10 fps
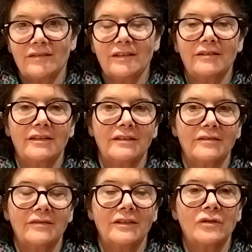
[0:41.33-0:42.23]

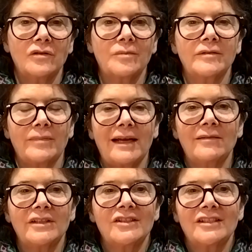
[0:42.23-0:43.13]
the corporate plan,
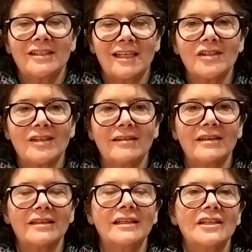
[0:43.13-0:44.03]
which is essentially
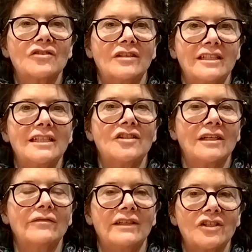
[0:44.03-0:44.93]
the
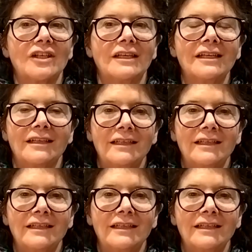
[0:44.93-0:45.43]
strategic vision